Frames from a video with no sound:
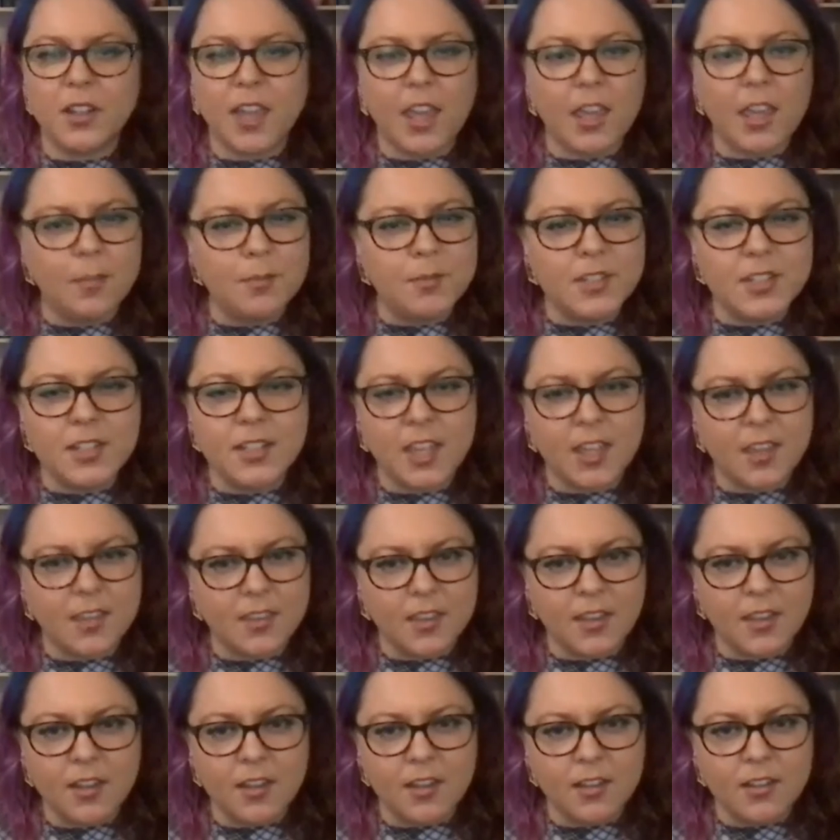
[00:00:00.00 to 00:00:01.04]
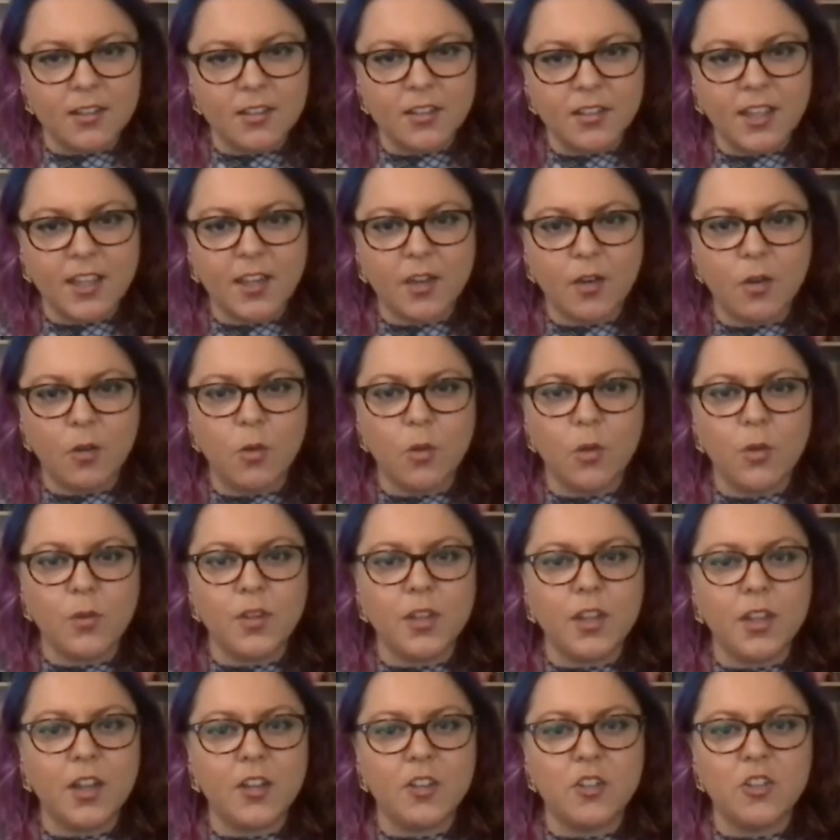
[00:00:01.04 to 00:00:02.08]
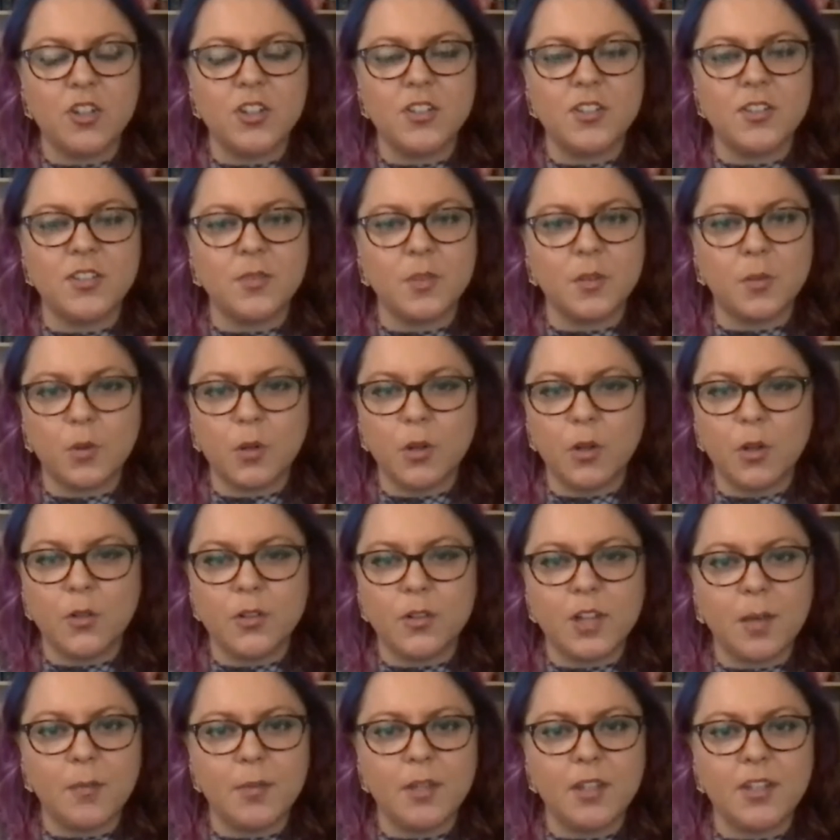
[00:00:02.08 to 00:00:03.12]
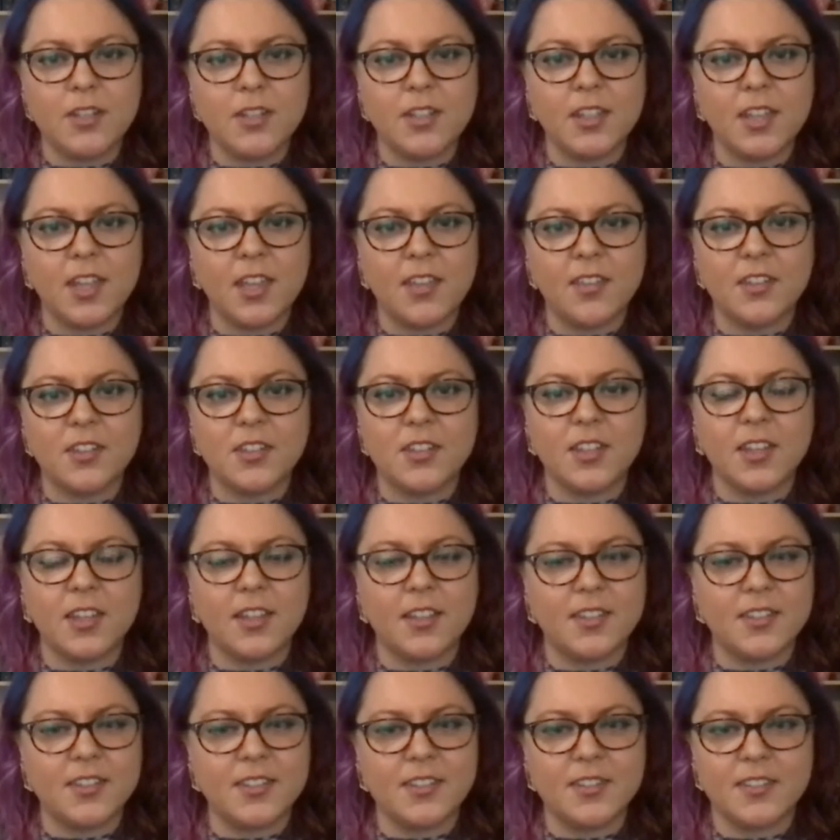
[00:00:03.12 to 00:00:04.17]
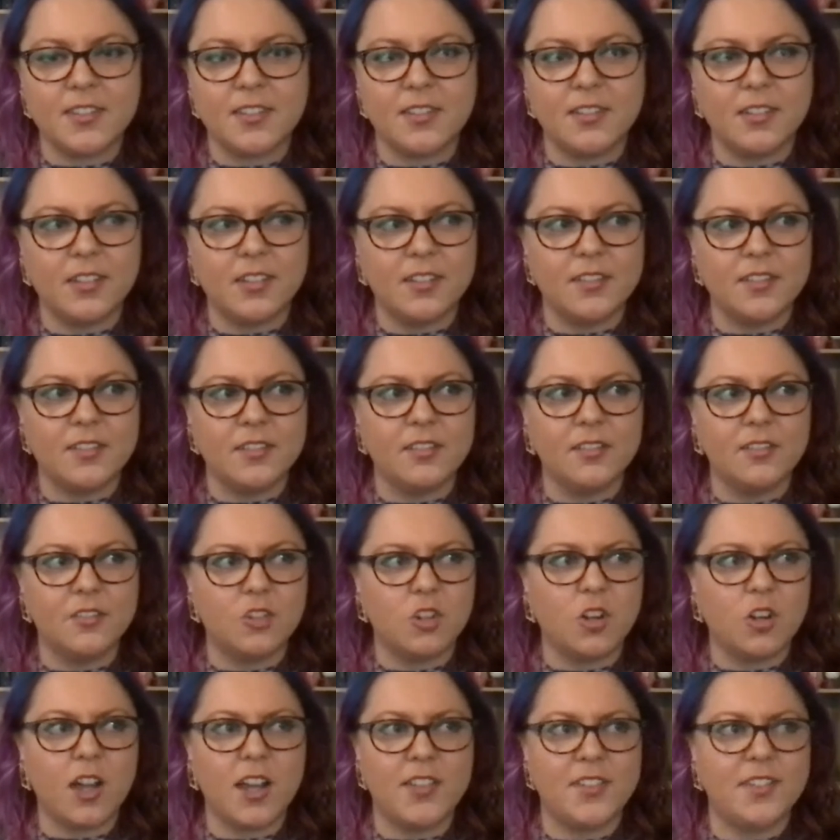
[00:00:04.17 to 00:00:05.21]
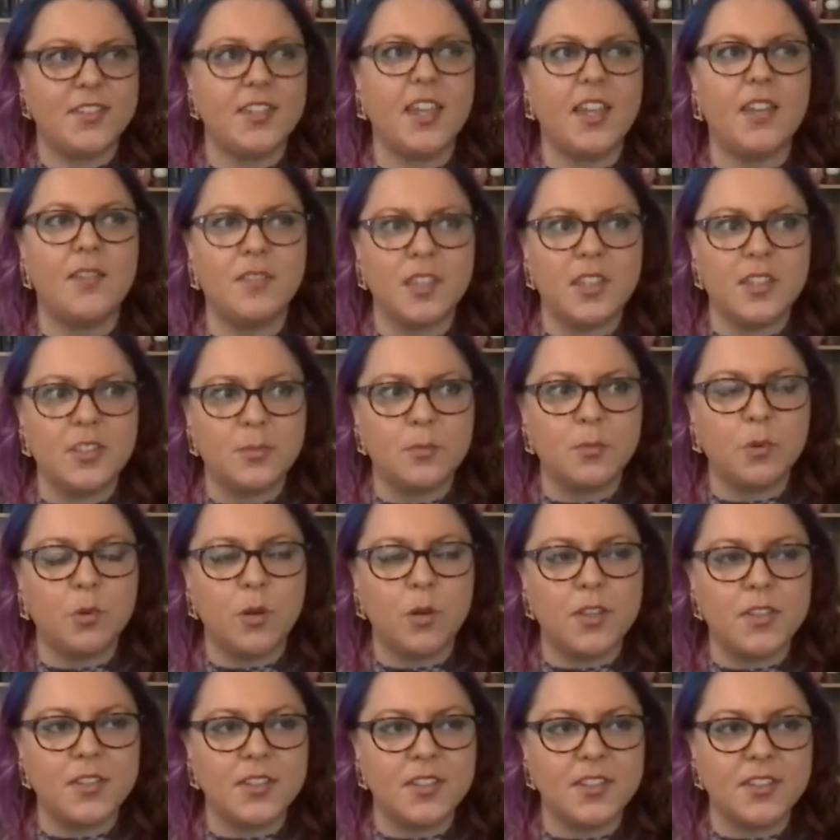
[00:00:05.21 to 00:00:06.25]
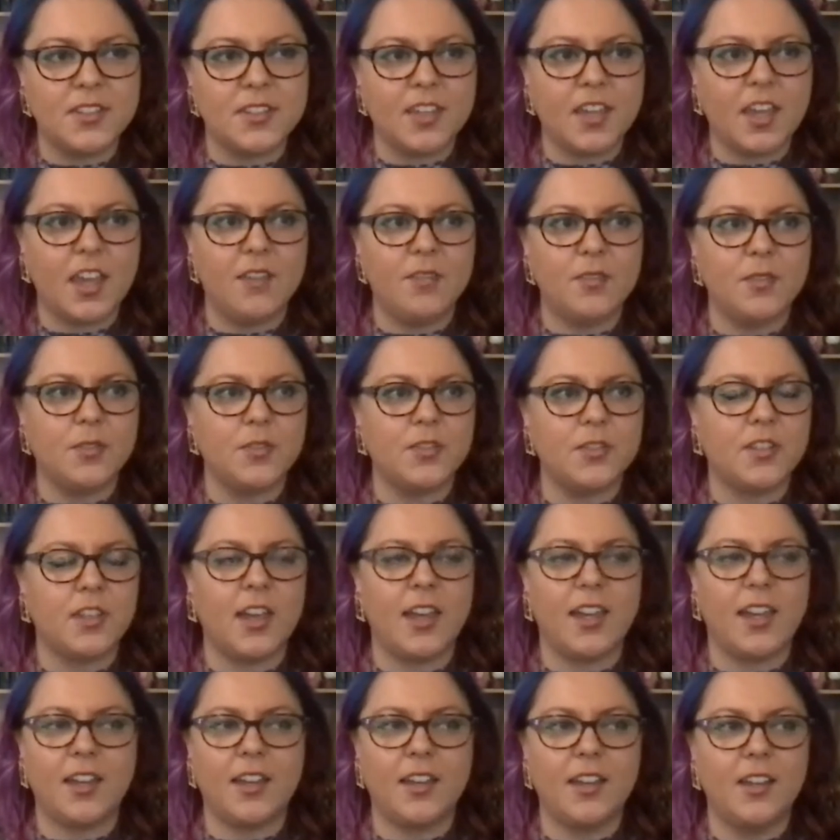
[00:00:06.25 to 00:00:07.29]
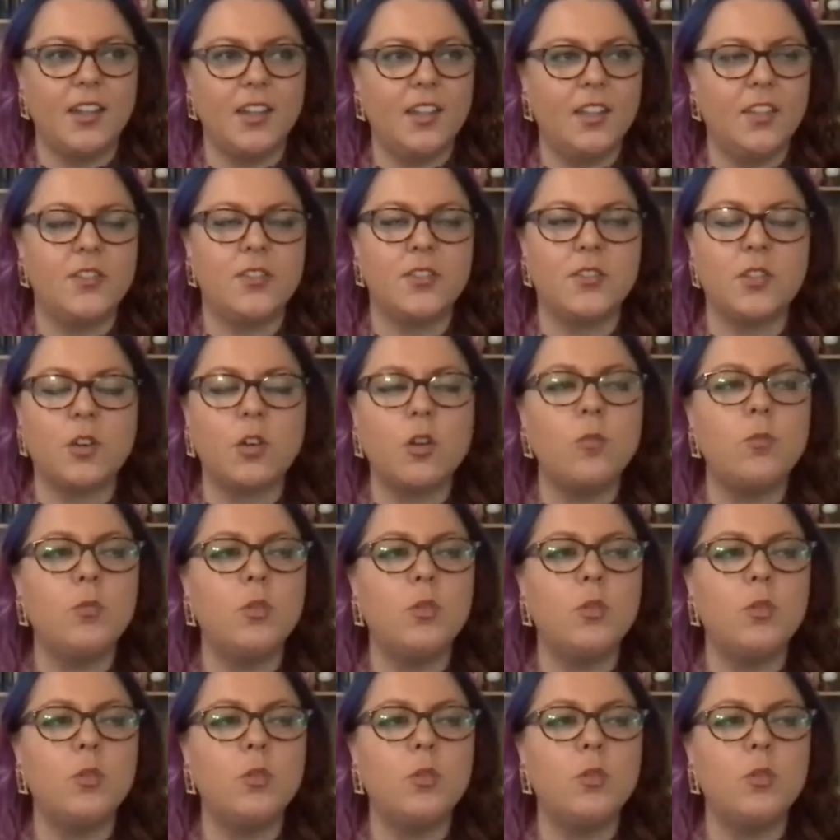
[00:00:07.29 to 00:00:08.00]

came together, like all the countries of the world coming together to like try save these boys in this cave. It was like so